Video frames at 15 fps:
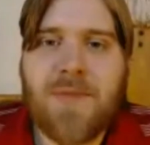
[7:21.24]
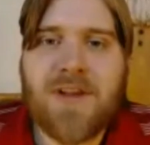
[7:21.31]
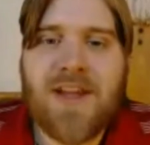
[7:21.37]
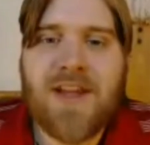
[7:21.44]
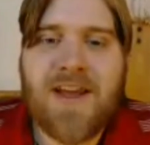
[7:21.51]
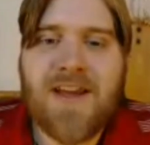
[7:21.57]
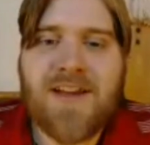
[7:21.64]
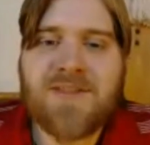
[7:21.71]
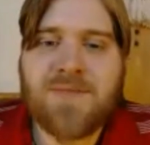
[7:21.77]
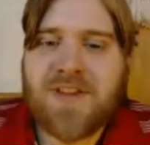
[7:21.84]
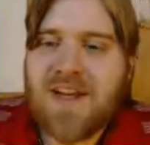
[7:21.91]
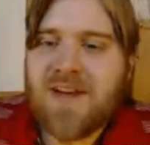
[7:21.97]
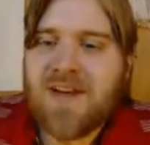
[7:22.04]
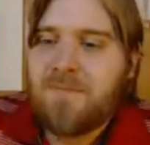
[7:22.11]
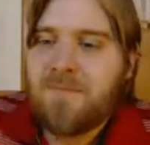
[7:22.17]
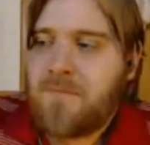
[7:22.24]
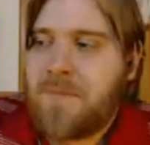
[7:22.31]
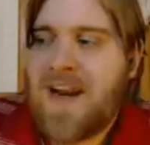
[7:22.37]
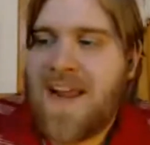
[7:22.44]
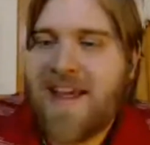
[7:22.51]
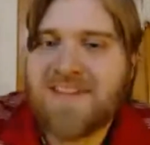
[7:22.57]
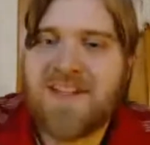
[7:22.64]
type of legs, but then
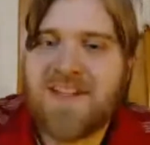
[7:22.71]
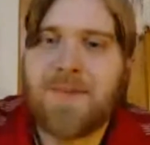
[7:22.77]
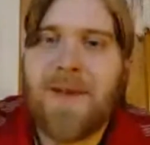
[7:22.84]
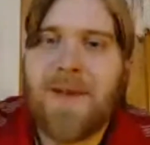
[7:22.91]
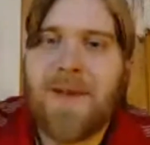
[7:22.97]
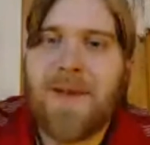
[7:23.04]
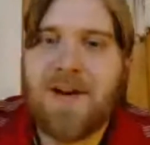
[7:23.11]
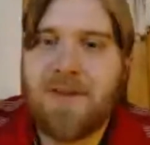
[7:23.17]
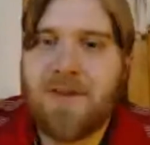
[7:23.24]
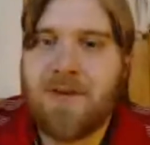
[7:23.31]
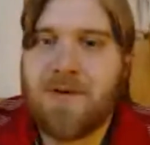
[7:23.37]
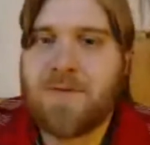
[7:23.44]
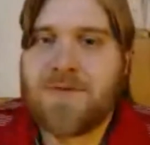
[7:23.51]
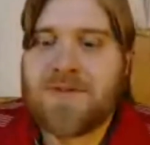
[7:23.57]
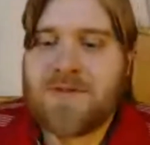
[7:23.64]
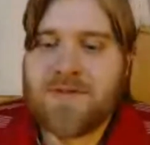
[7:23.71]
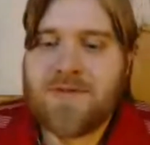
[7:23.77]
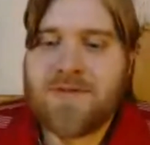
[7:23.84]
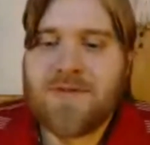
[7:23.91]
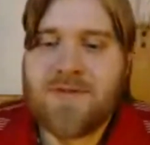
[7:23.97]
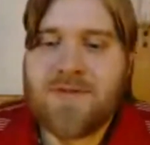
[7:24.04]
blades come out of those.